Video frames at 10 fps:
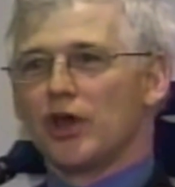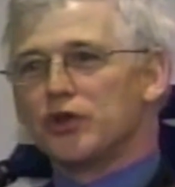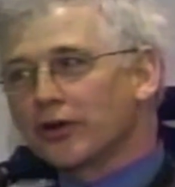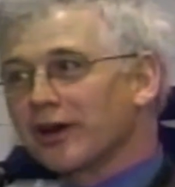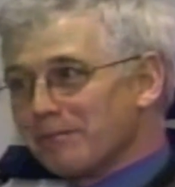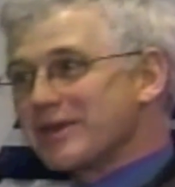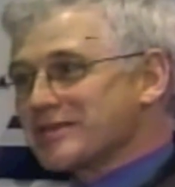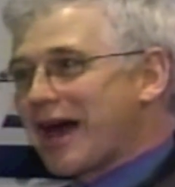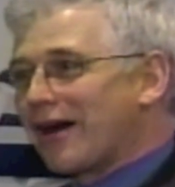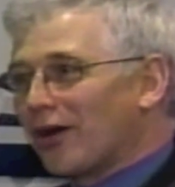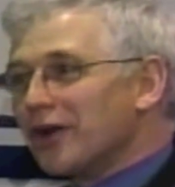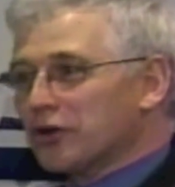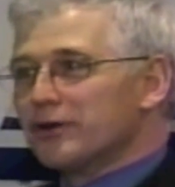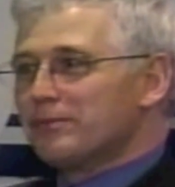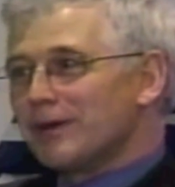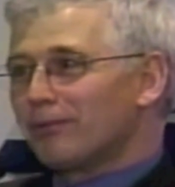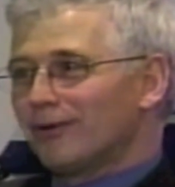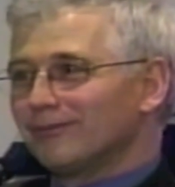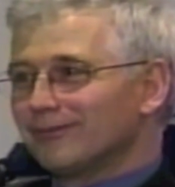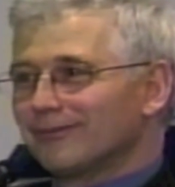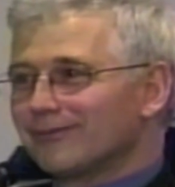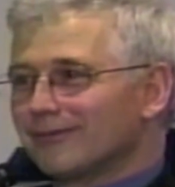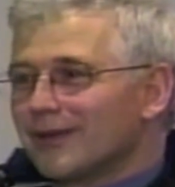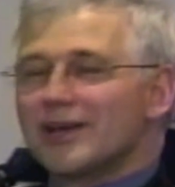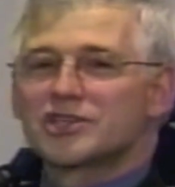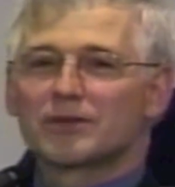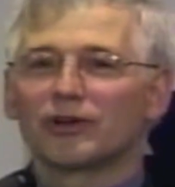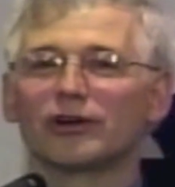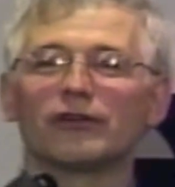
you're going to miss out on good people. Similarly,